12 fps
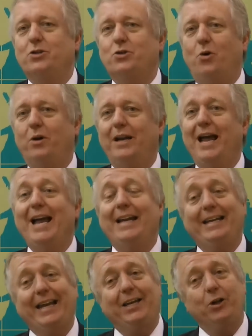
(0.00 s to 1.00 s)
and so on,
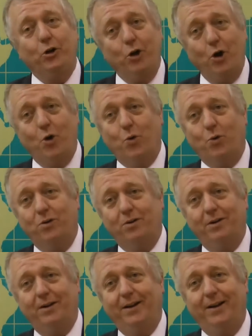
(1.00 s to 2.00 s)
didn't know
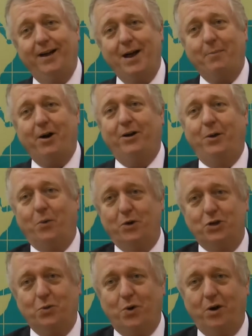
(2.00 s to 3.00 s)
about the
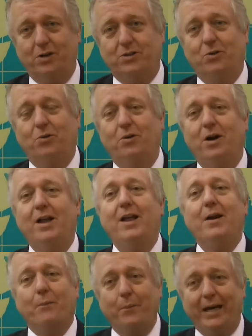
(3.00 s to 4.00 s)
one-to-one. So
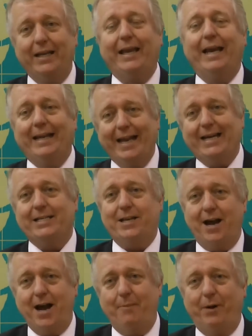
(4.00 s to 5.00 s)
we think next
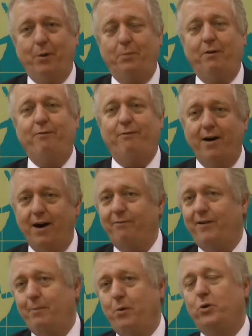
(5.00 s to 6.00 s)
time it will be far,
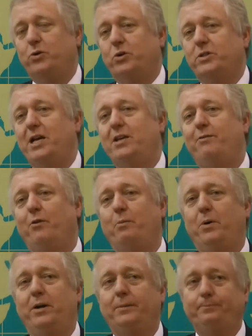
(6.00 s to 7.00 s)
far more successful.
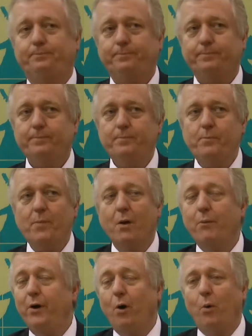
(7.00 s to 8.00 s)
But
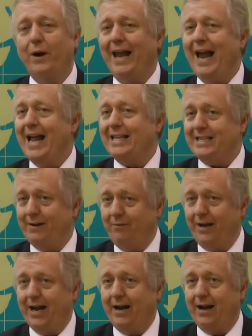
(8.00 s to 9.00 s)
we already had
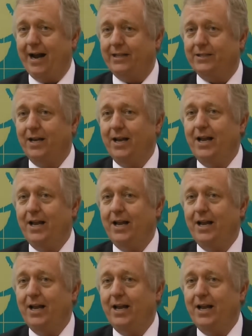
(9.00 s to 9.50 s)
several airlines